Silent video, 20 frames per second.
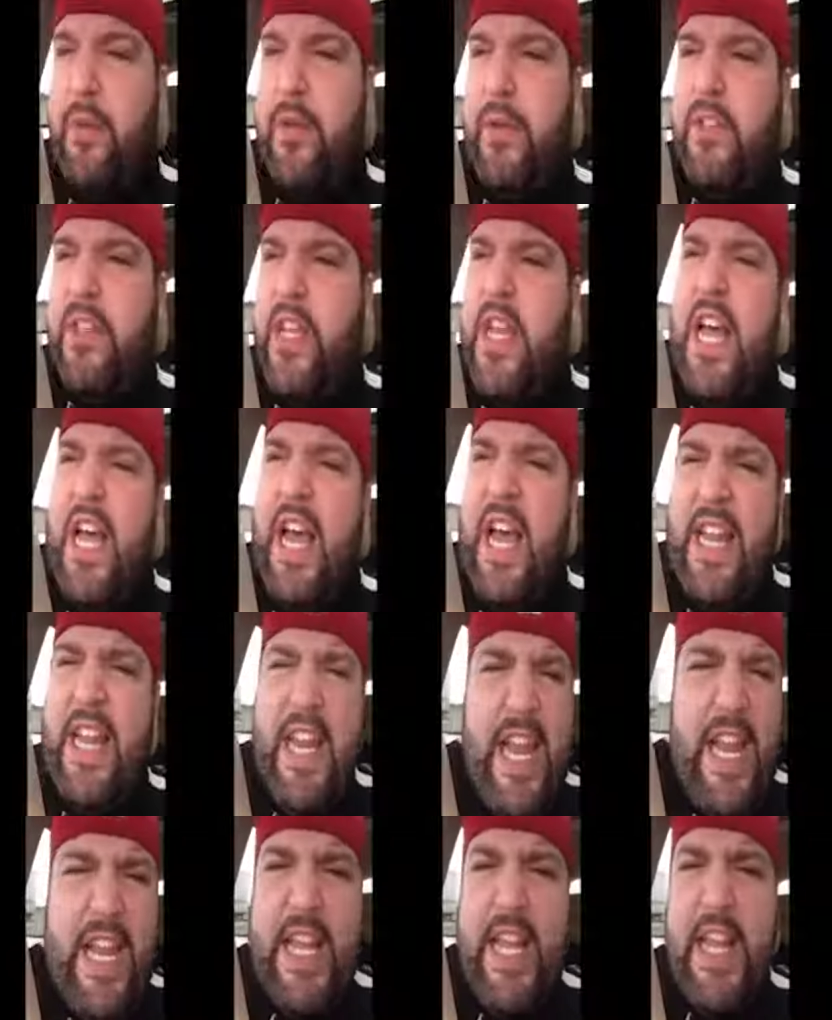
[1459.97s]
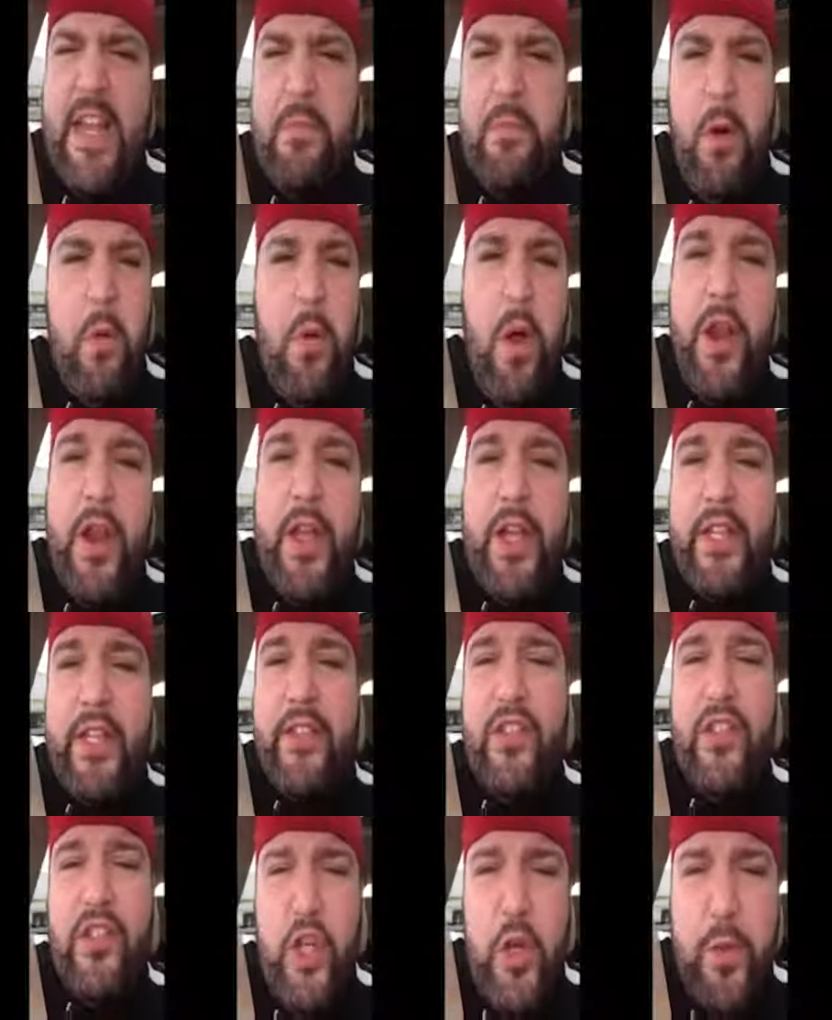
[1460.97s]
That I was an idiot, moronic,
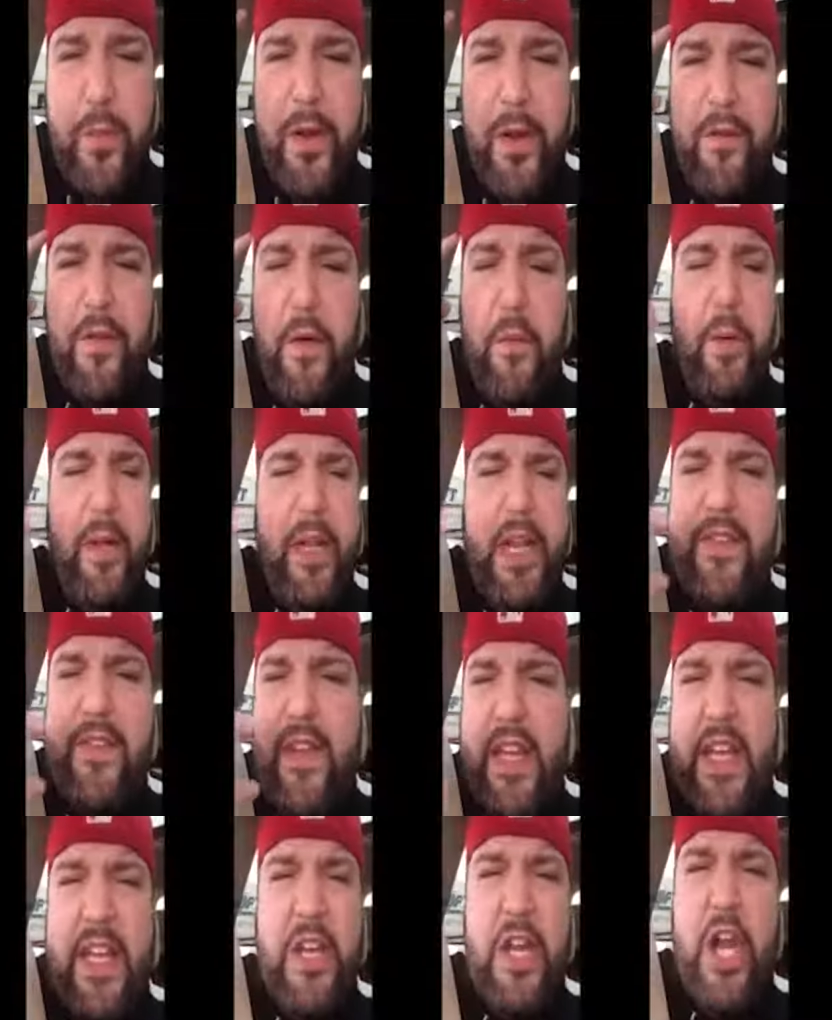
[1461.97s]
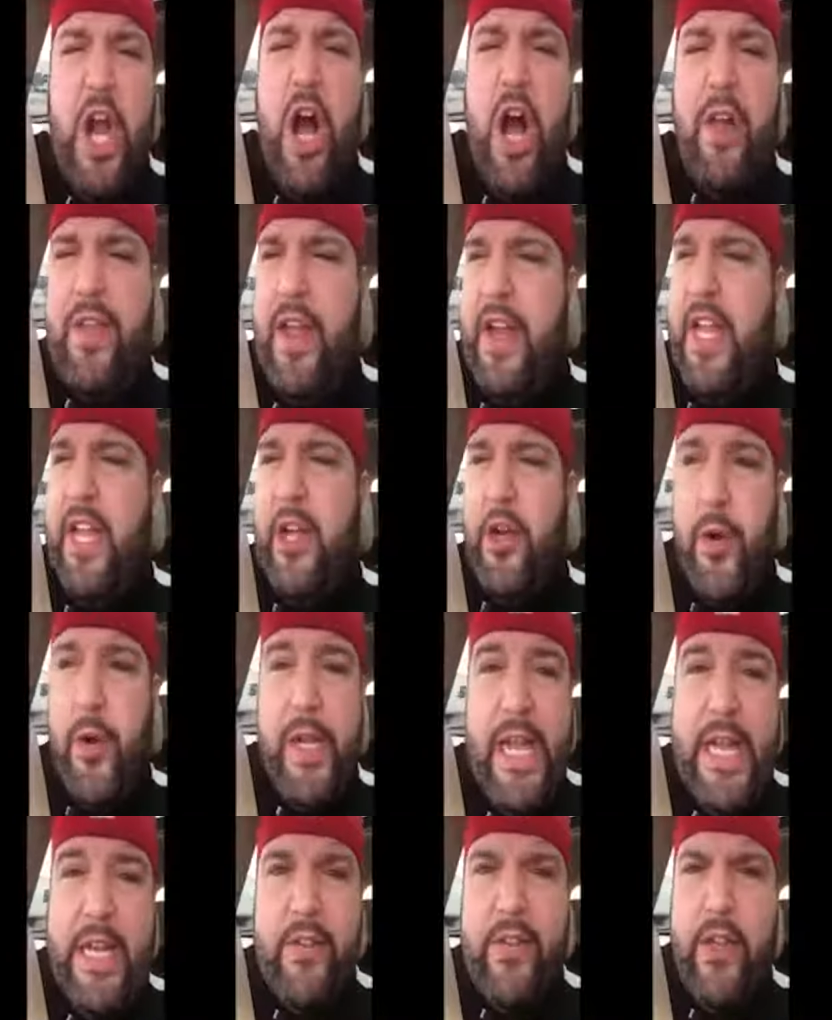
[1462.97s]
and stupid for believing in God that He
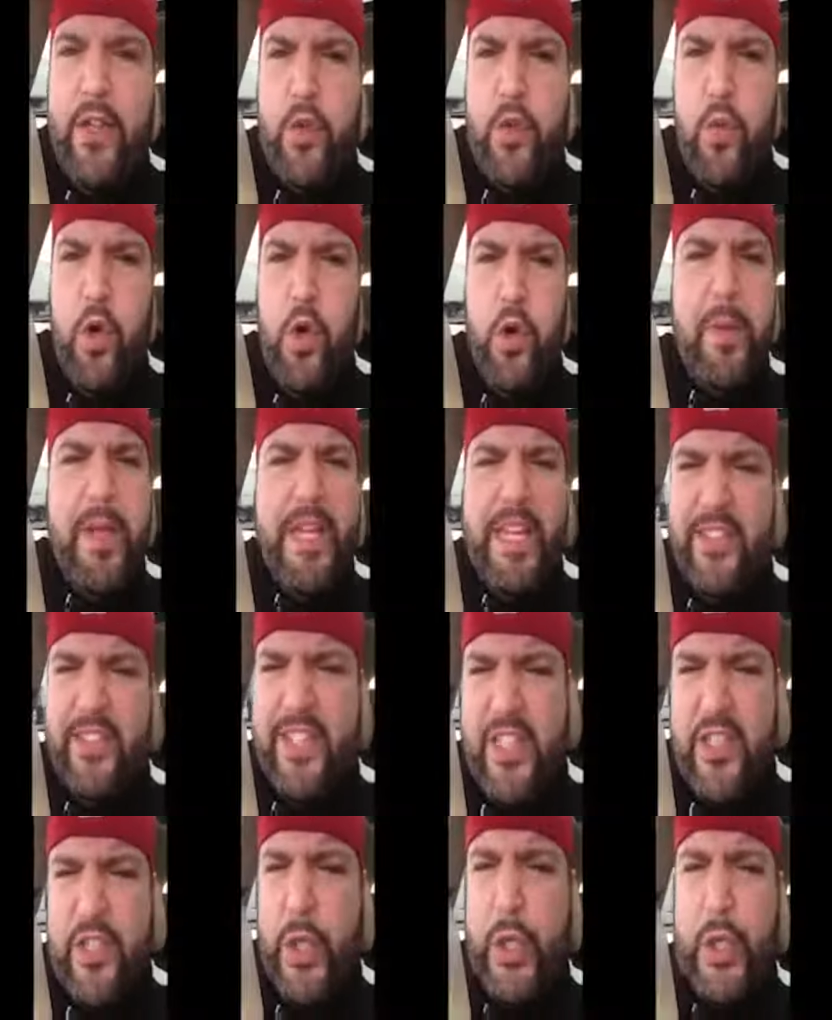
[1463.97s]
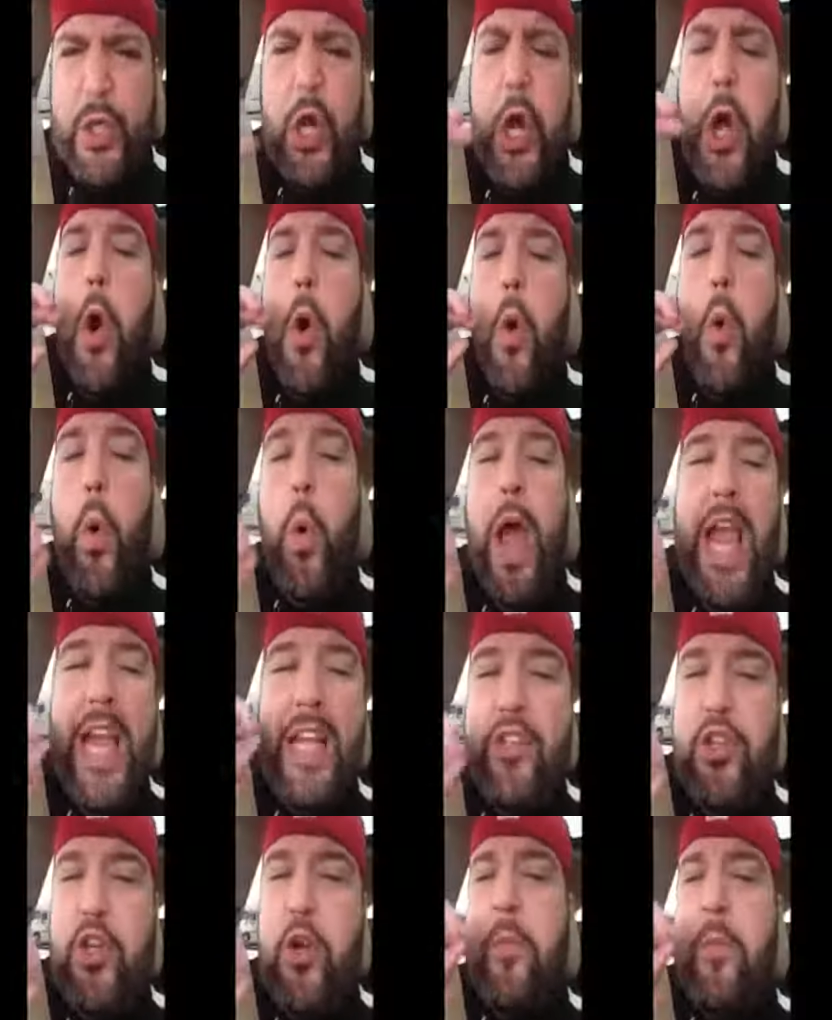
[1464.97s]
created this world because it took
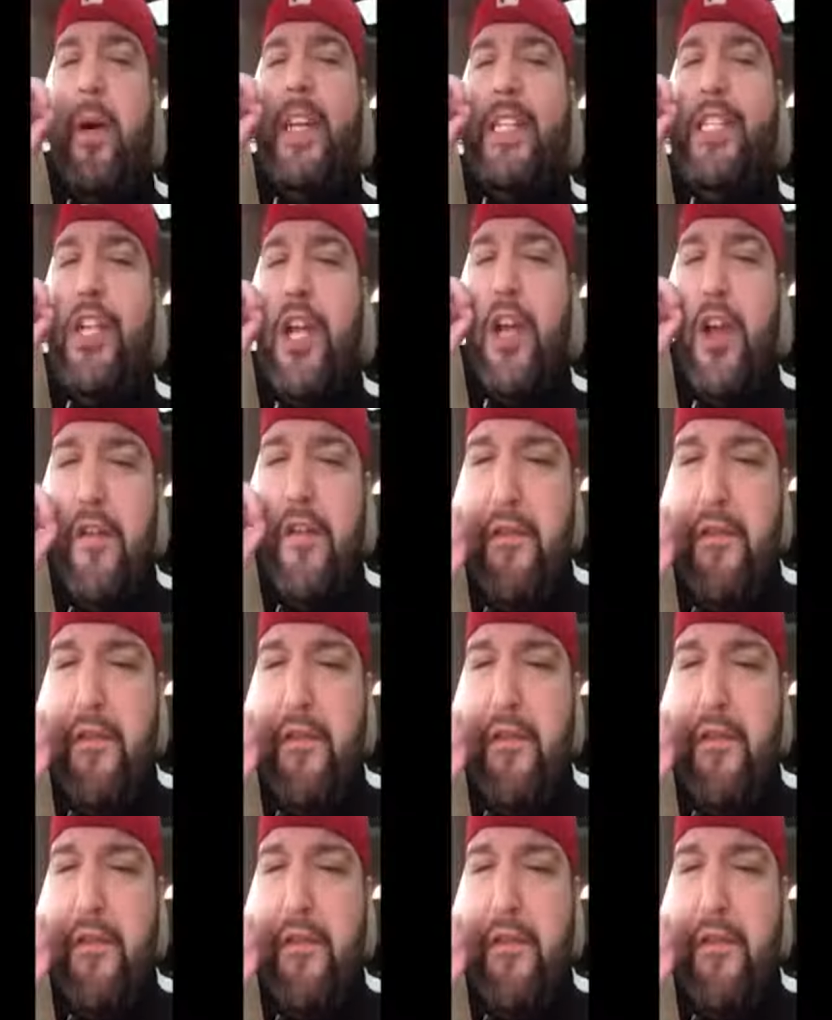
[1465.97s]
way too much